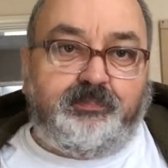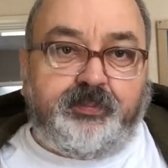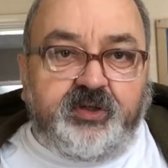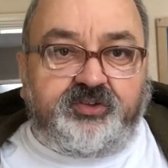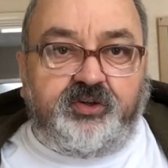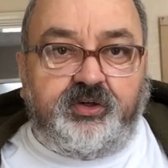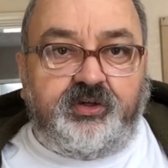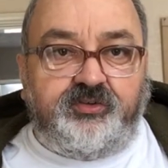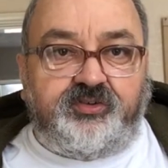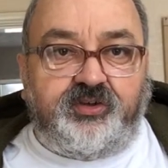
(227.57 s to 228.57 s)

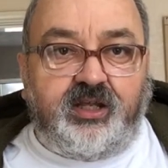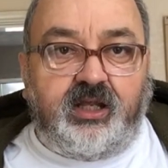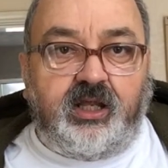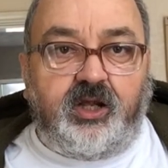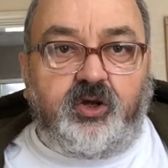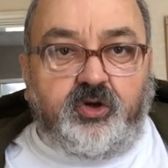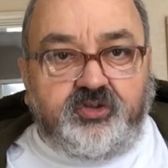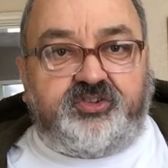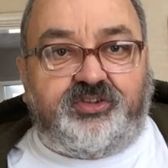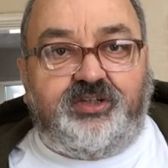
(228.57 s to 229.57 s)
Britain's
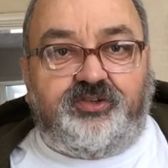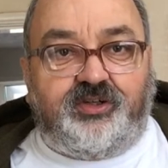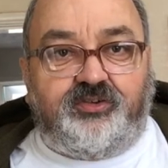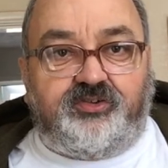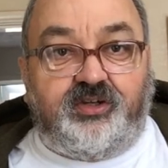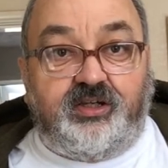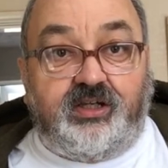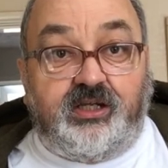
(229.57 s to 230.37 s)
hostages